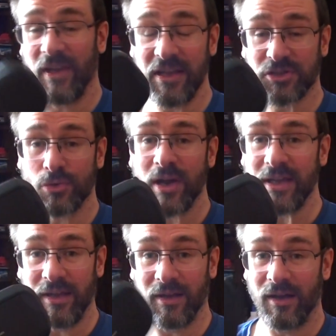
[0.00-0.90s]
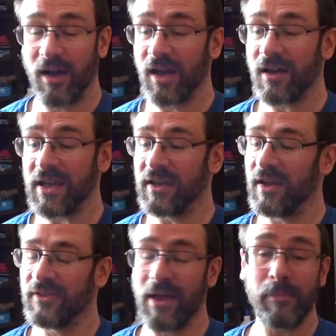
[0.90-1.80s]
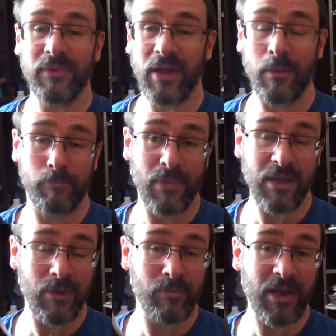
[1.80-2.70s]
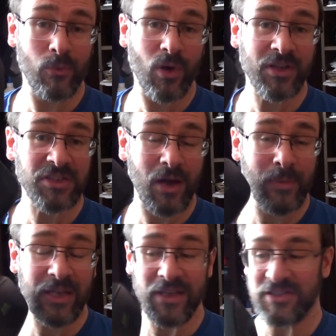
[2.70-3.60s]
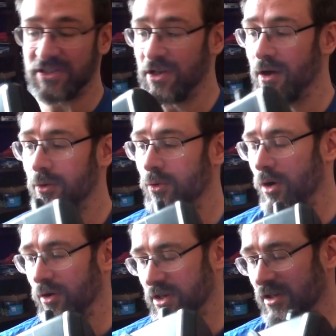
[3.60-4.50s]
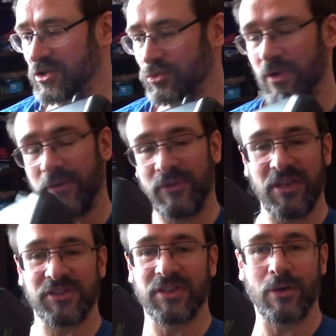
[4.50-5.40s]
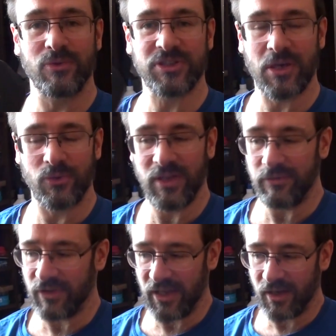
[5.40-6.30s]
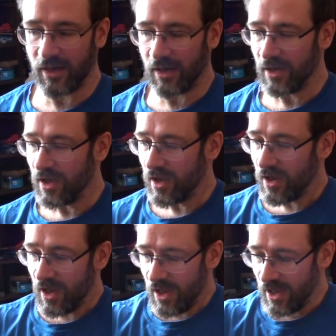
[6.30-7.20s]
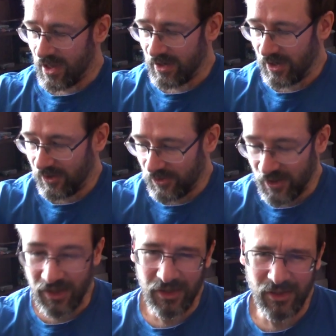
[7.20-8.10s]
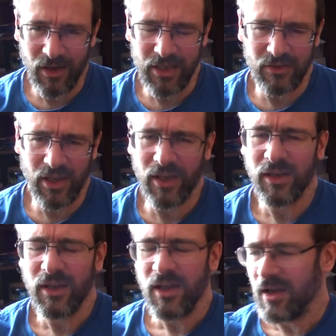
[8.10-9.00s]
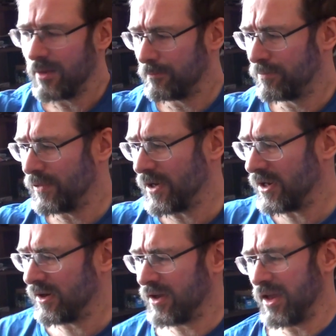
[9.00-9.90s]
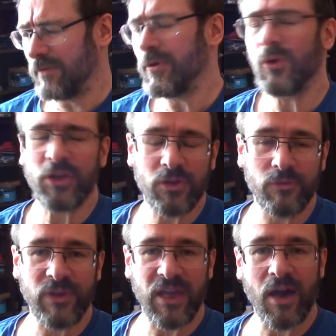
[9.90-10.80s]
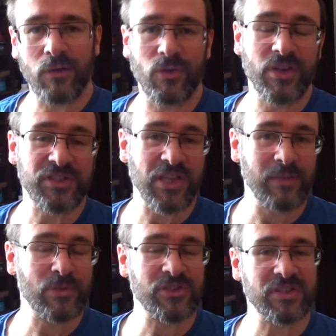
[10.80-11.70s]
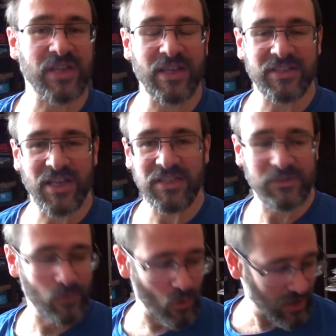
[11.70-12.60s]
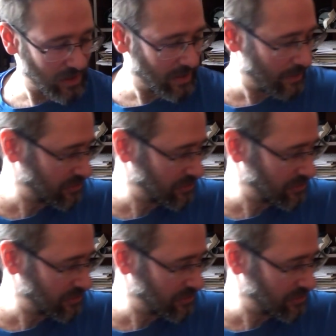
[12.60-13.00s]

It's great. I like it. There may be better ones. I mean, it's no Oculus Rift, it's no Sony VR, anything like that. But if you want to do VR on the cheap and just get a taste for it and have